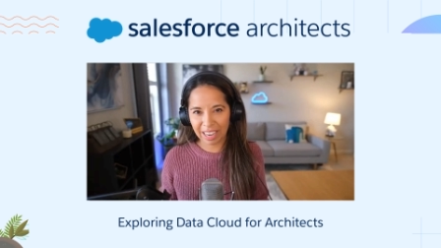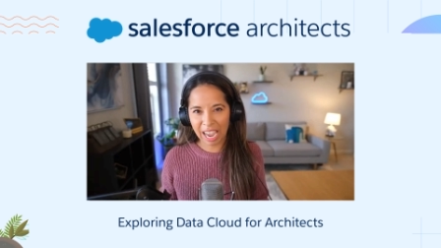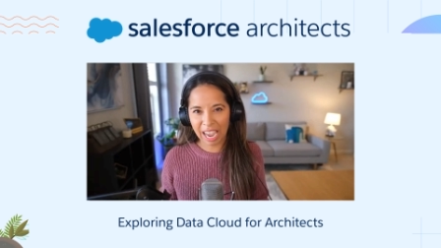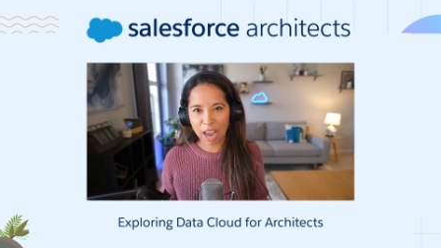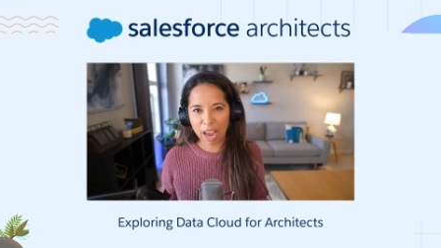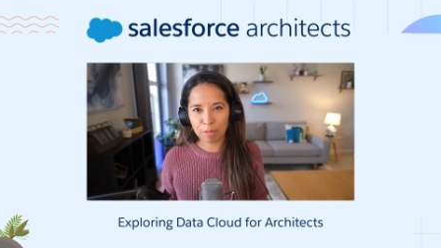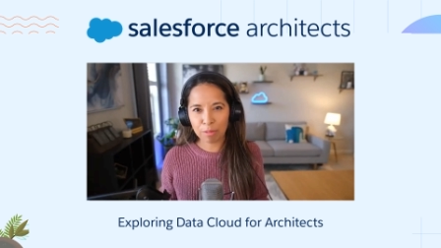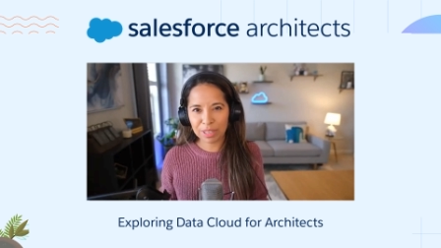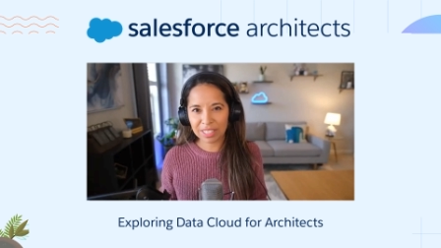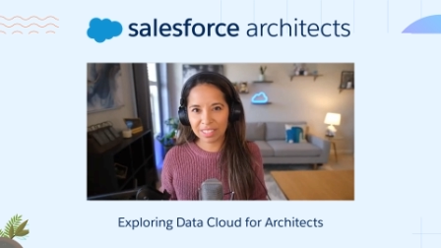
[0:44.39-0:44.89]

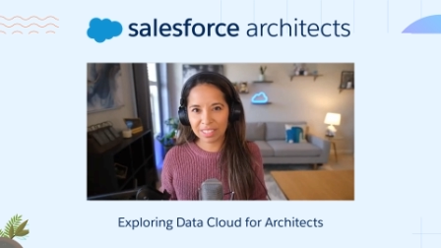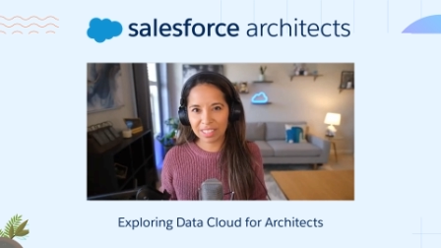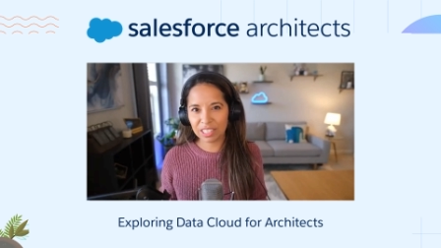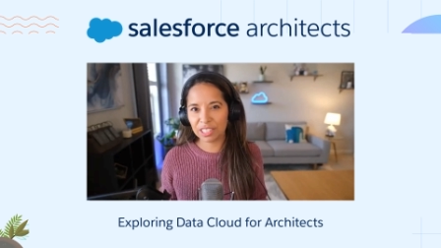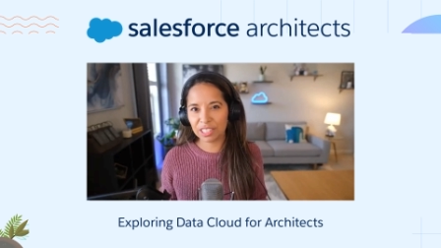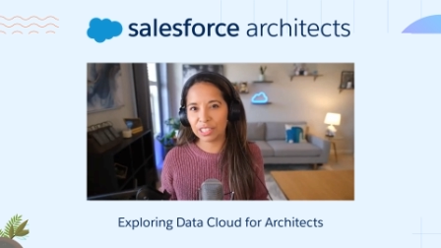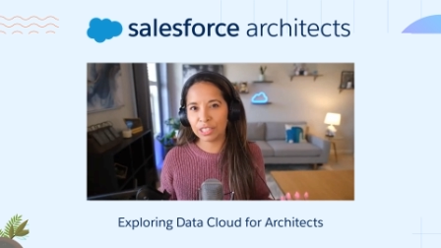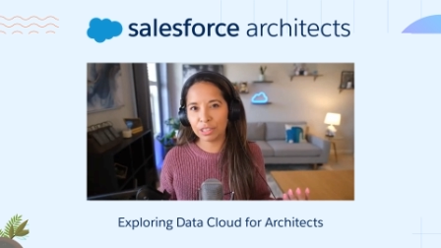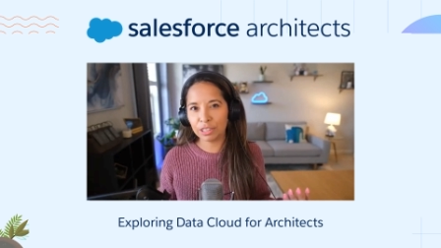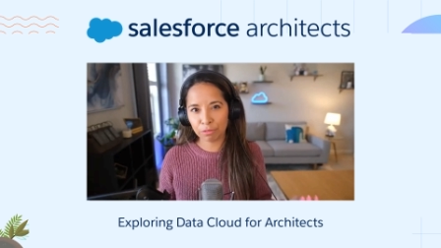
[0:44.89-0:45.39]
how is
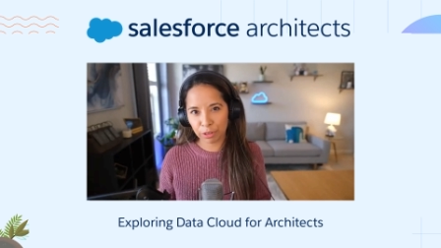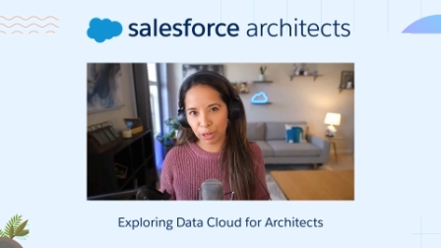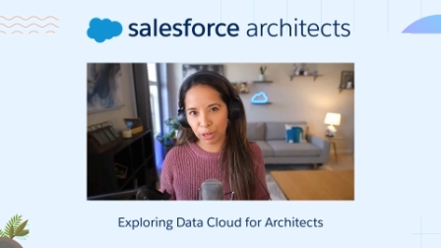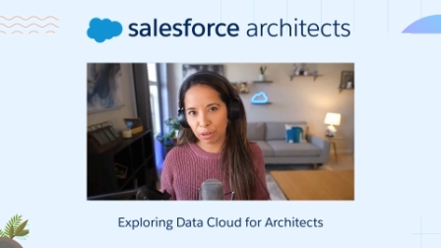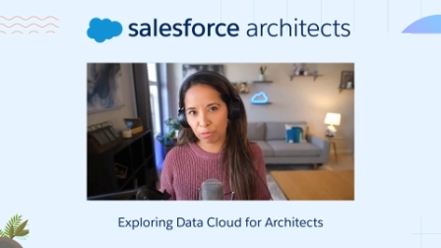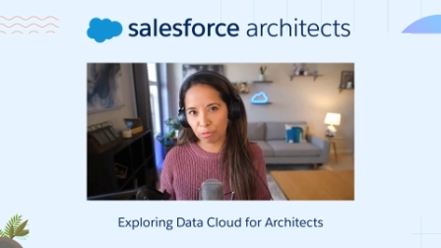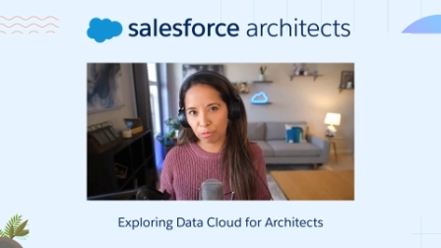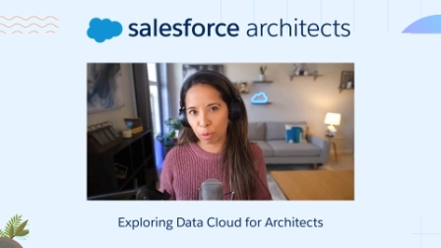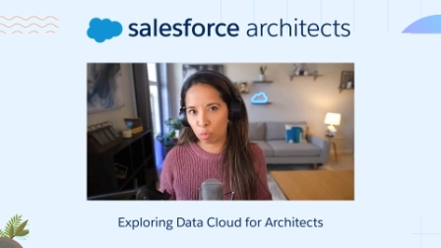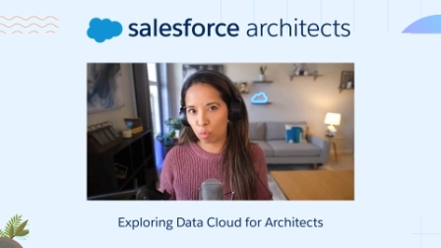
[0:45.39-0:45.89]
this
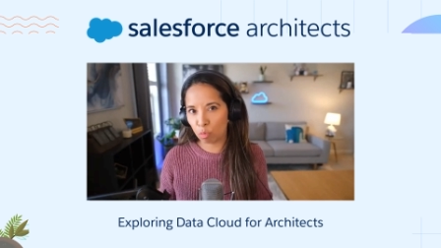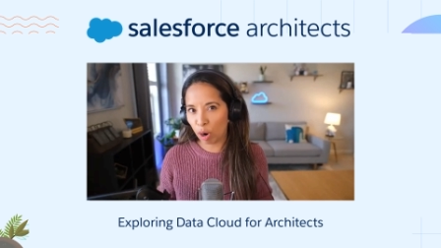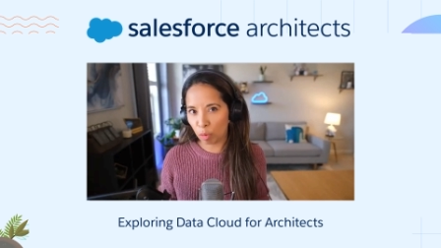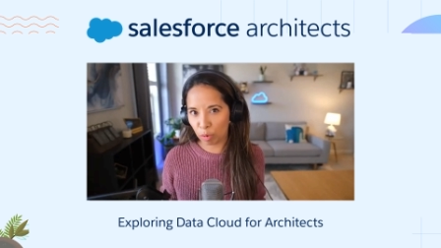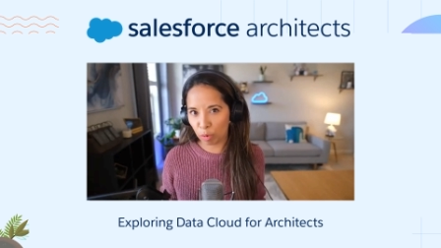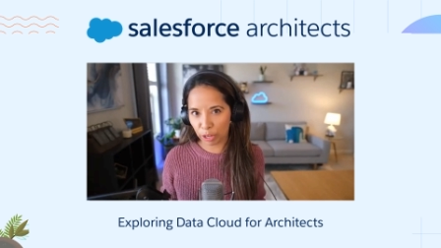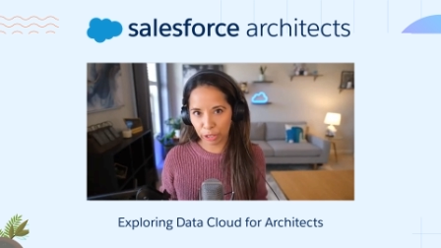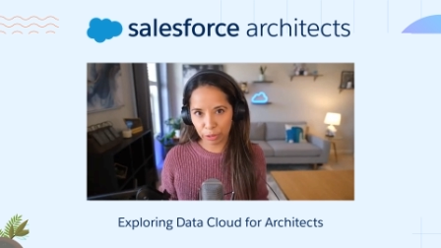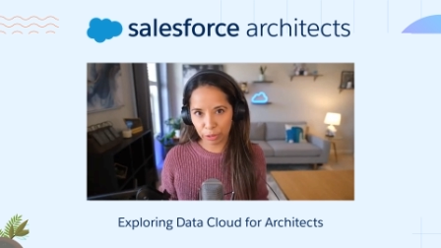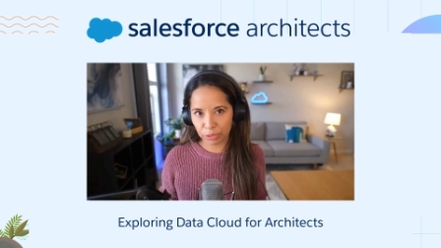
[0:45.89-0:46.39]
different from what
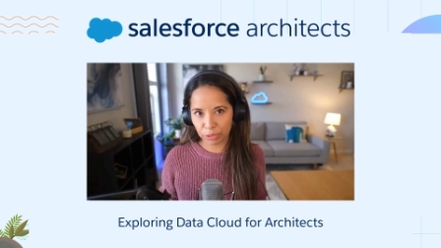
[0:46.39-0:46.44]
we're used